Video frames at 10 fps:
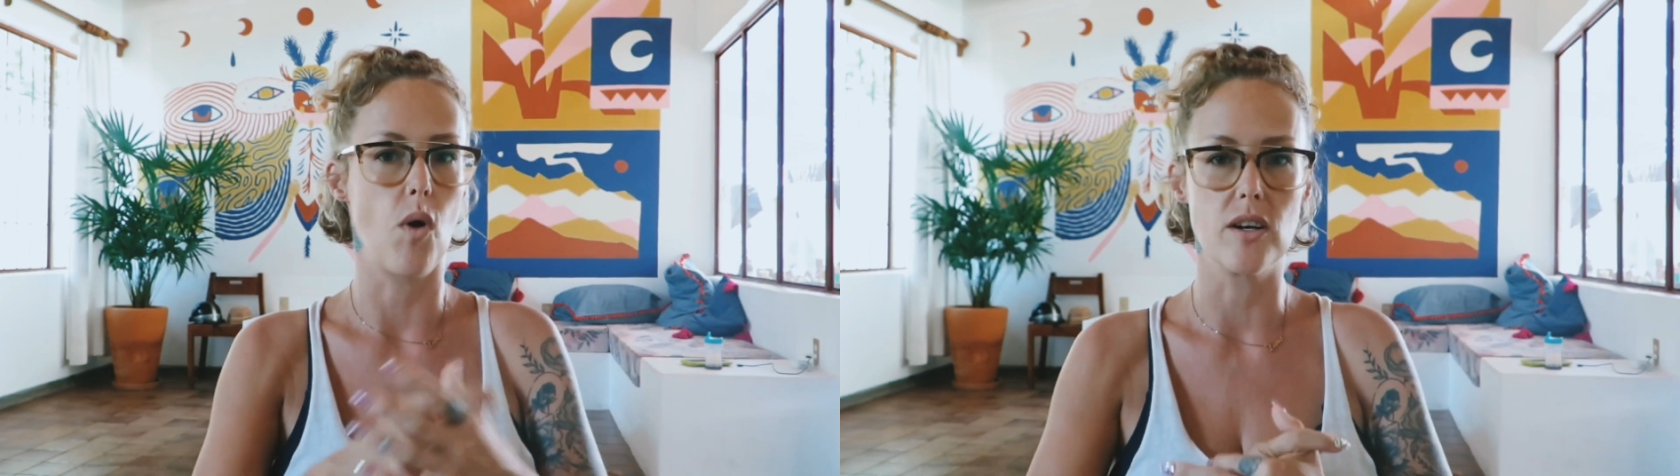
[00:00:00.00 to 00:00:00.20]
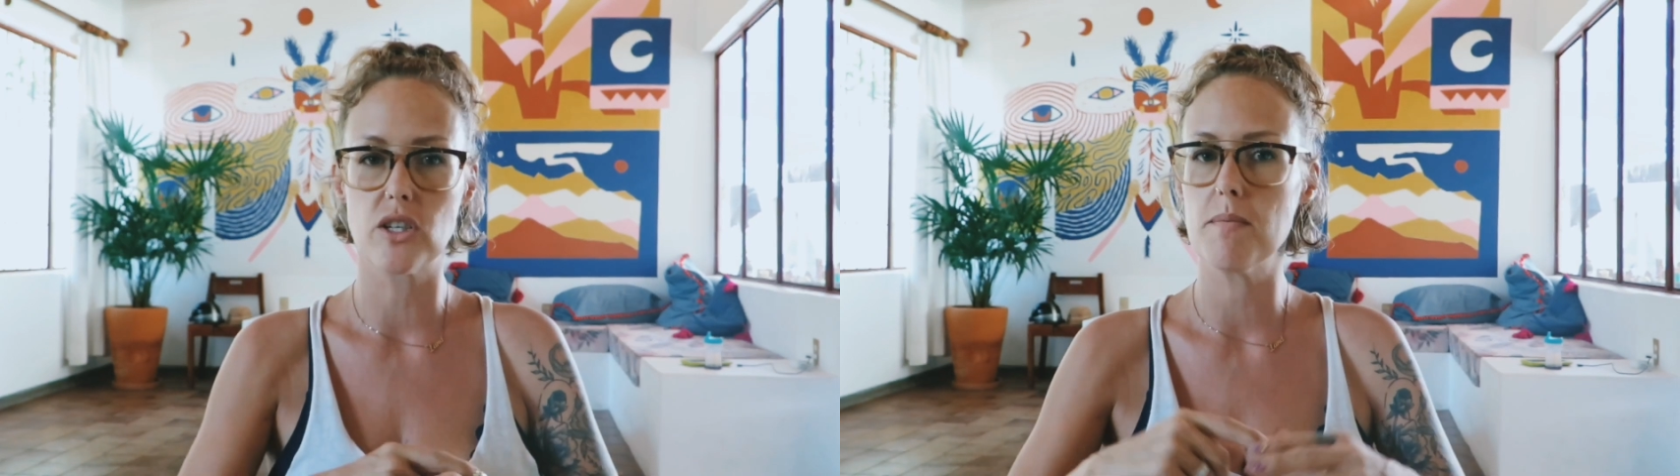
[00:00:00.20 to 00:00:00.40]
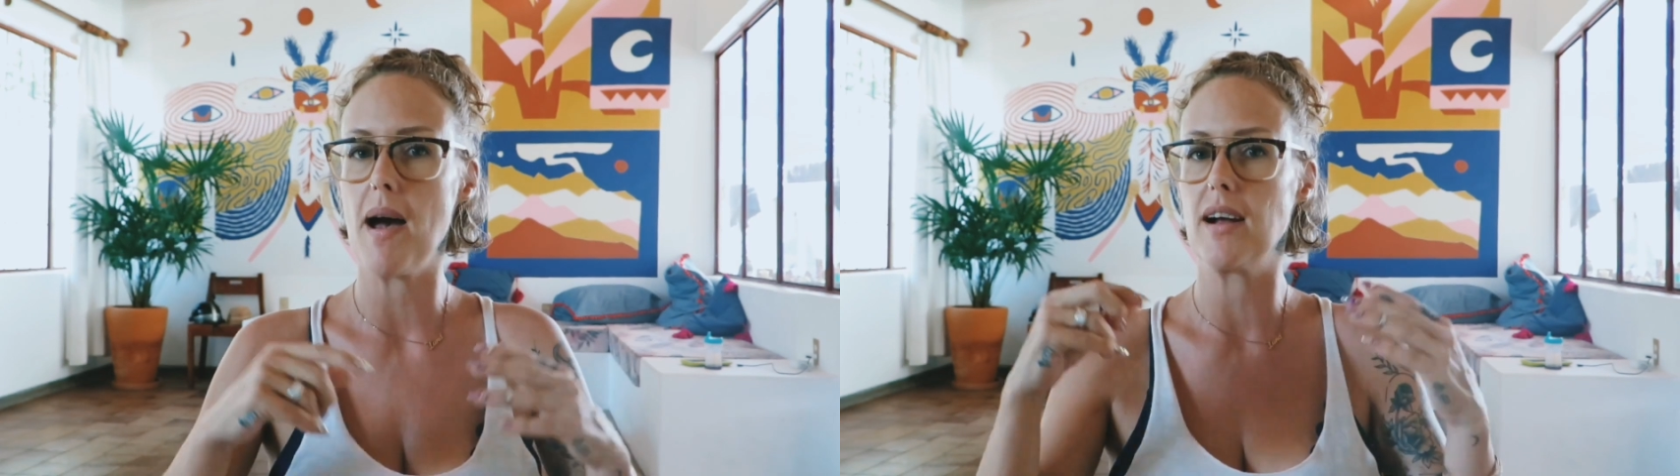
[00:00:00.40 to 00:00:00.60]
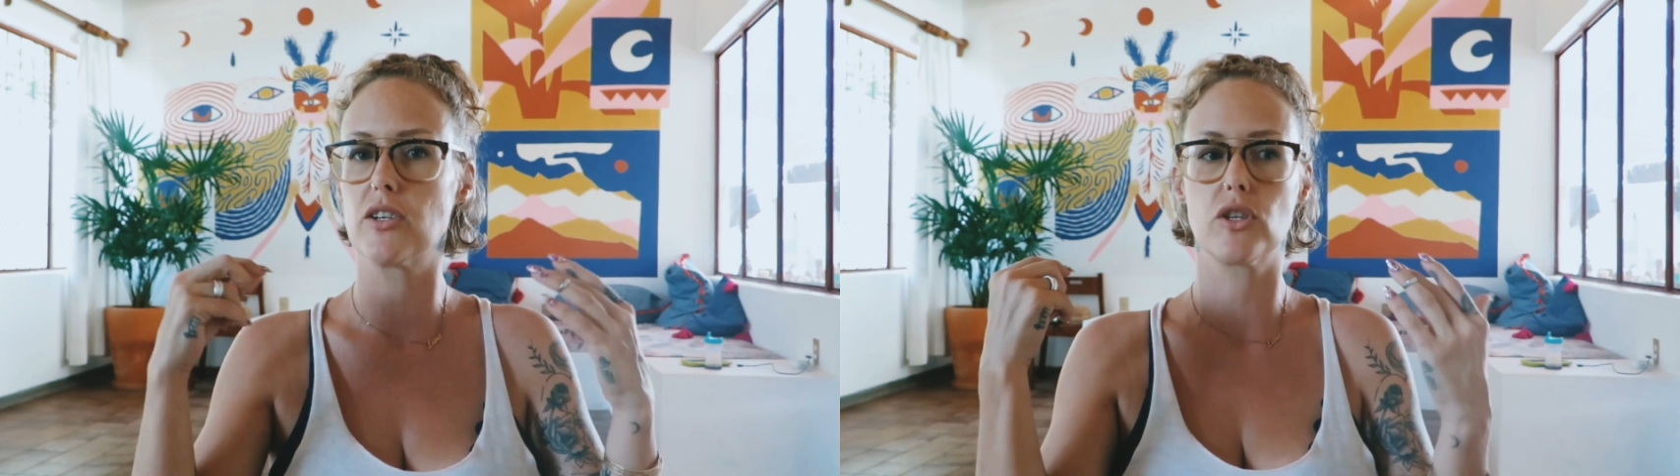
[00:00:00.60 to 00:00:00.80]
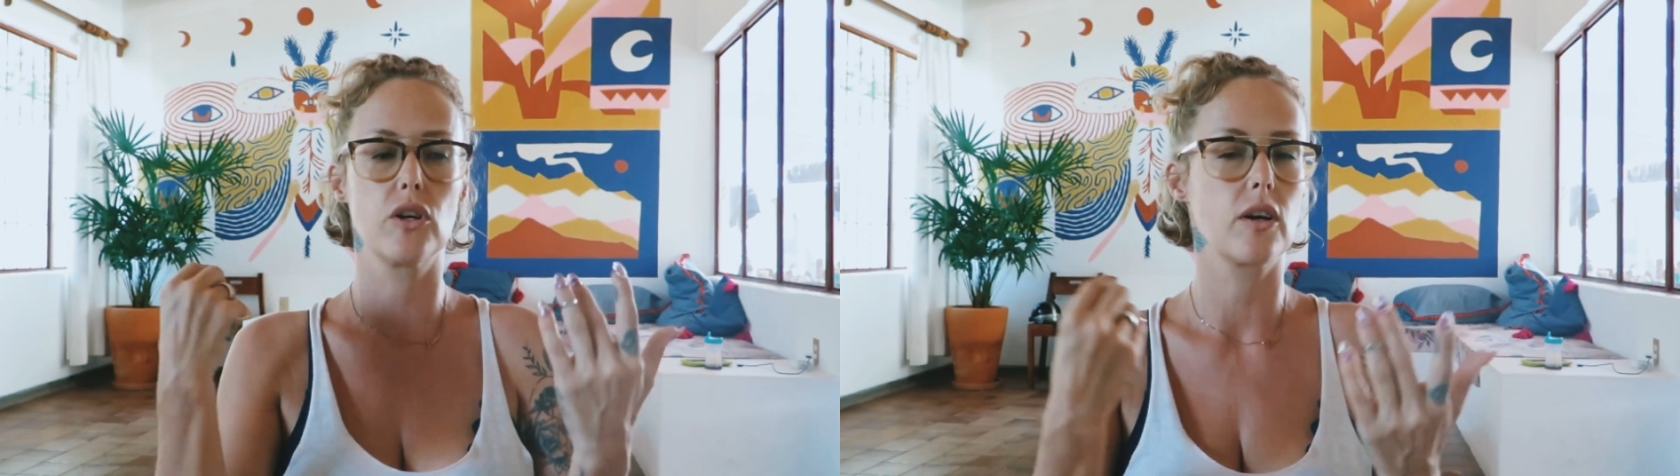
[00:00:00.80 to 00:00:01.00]
watch The
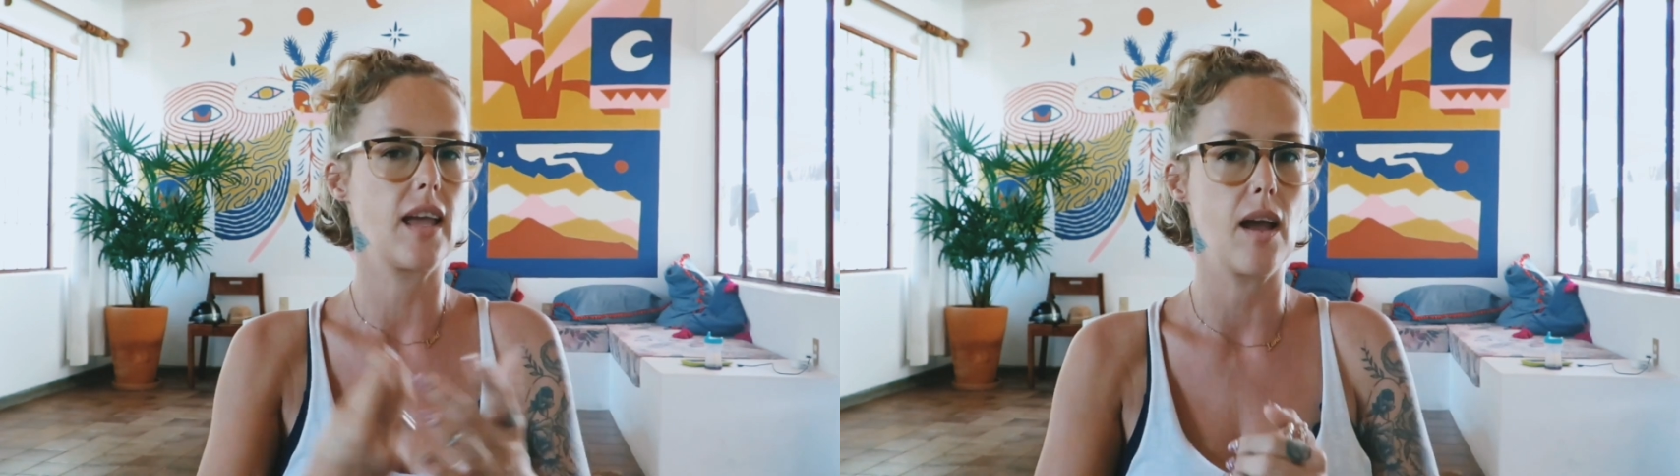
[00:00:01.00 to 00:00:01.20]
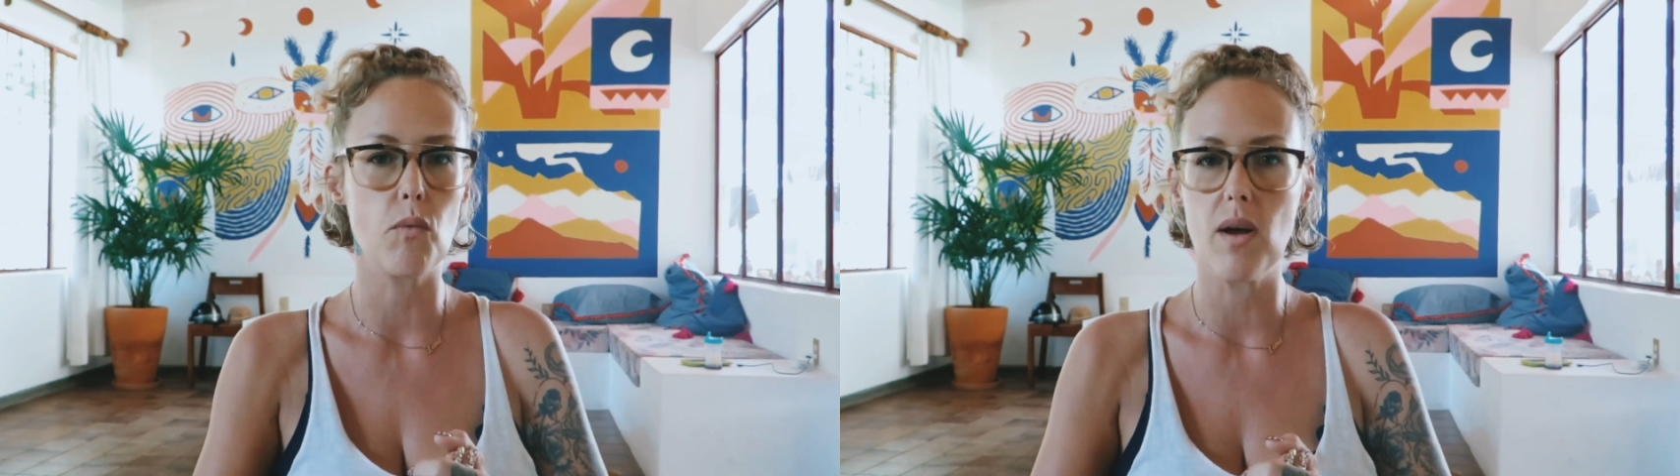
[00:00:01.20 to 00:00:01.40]
Bachelor, can't